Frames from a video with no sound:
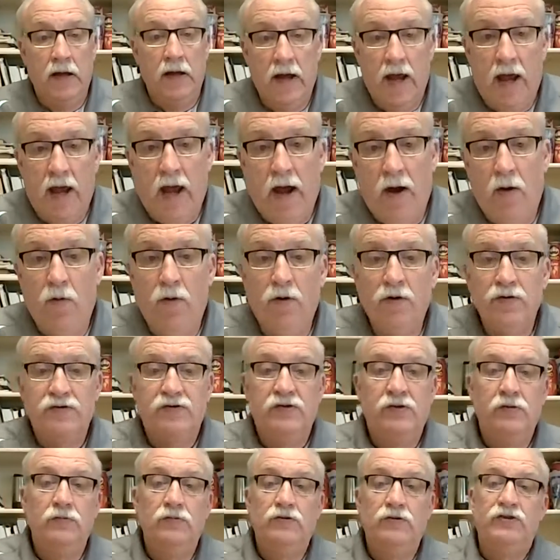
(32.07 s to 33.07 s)
How are
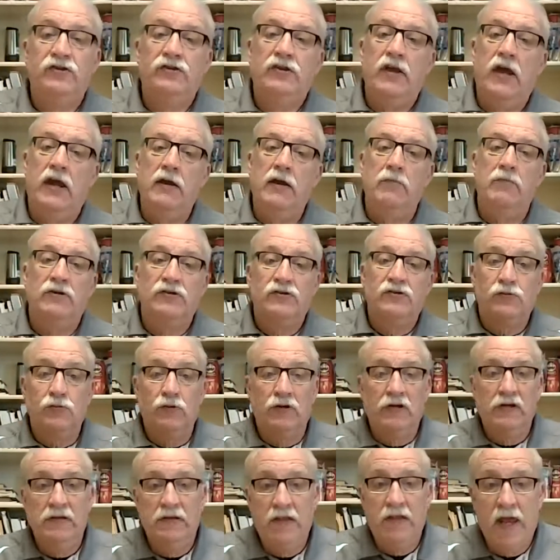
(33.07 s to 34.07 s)
two statements
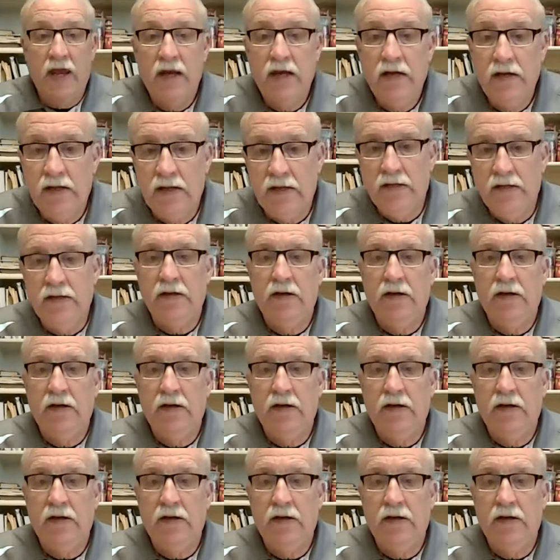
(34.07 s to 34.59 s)
related,